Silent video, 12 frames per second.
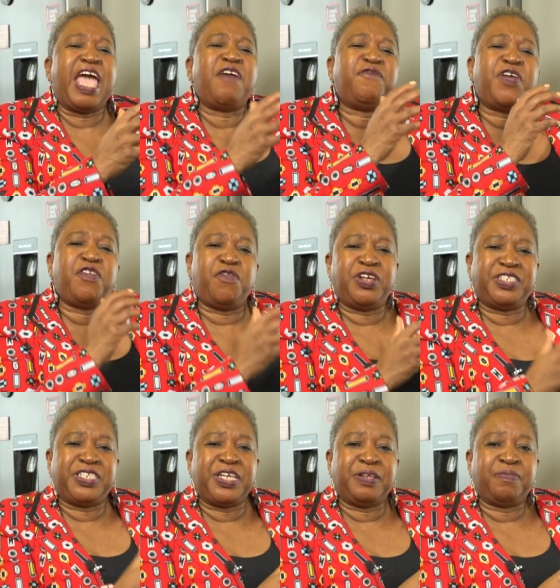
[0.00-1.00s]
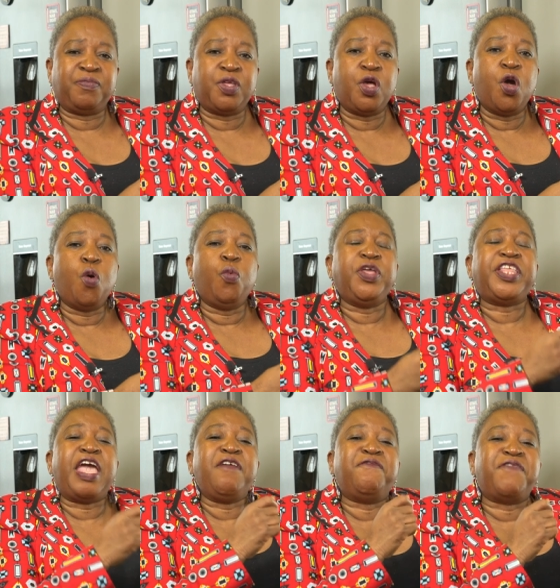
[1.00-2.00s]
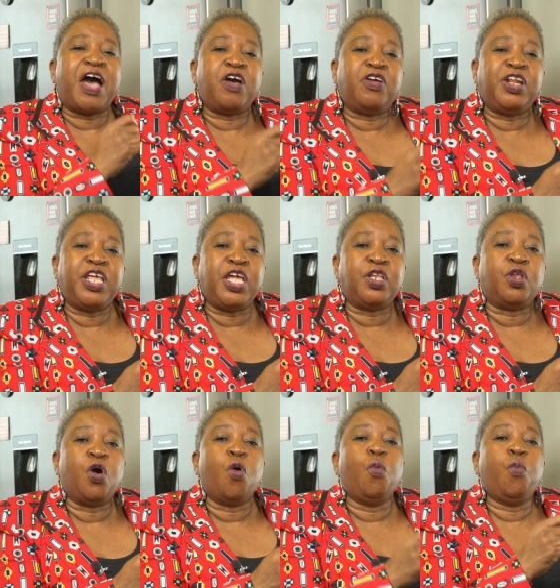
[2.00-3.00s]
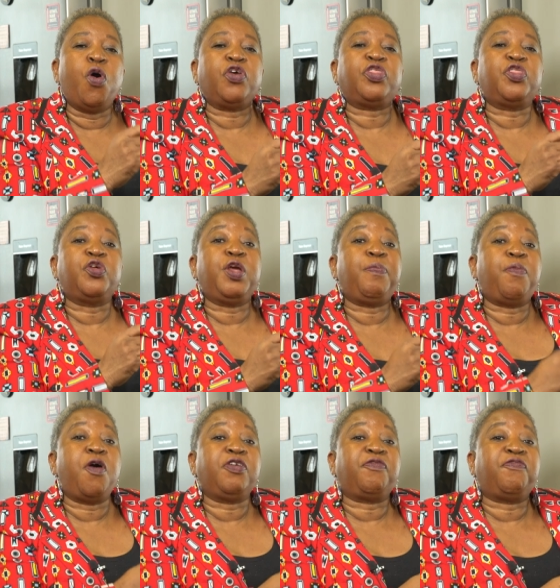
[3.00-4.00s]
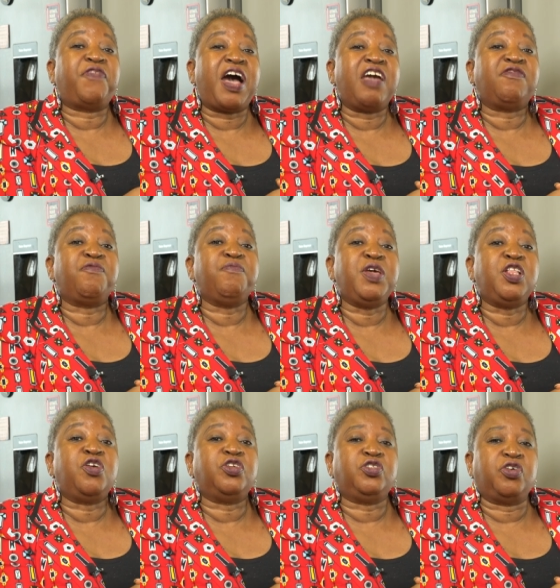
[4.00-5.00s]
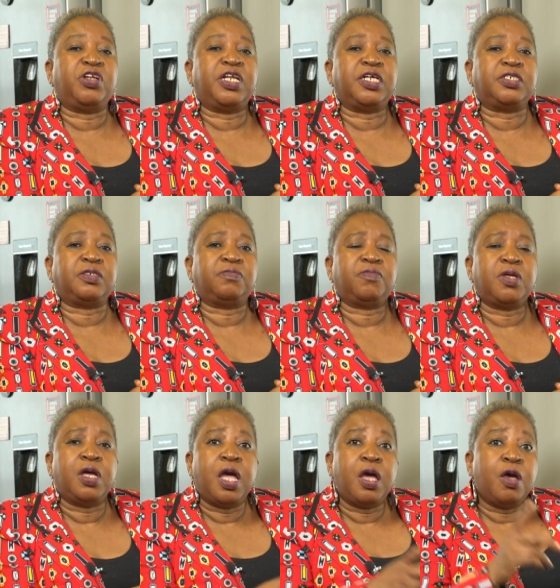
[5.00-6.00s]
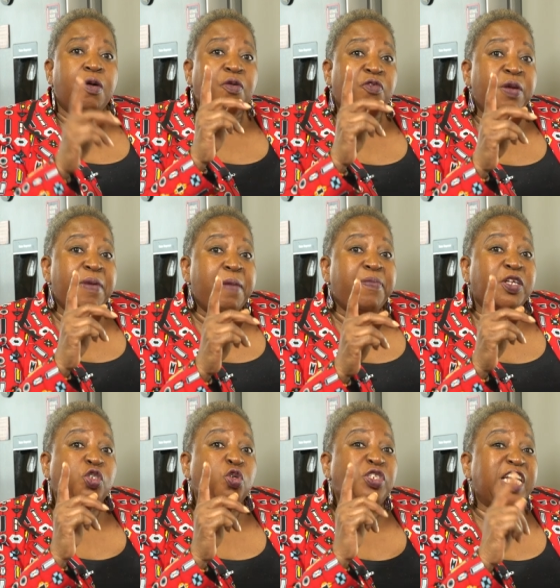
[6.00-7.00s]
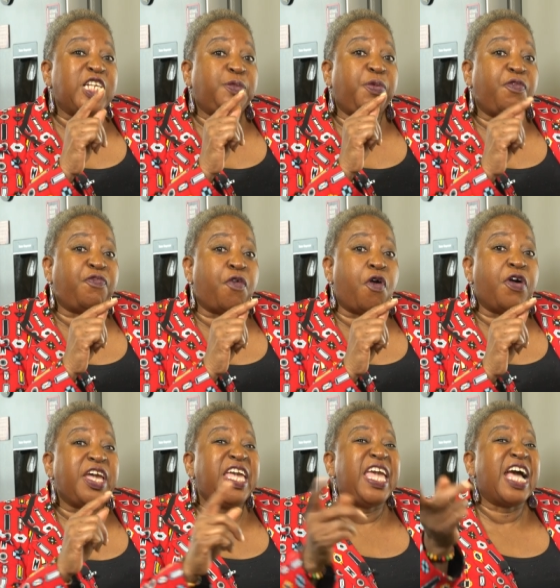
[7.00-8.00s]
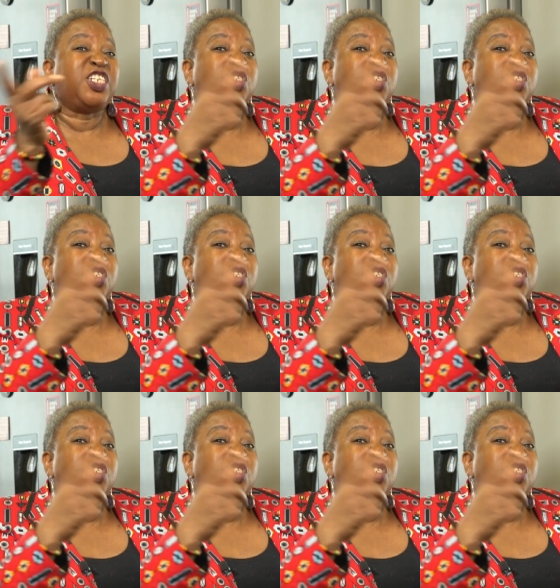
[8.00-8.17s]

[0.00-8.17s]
ever written with a violin worth $3.5 million. Remember, two days before, he had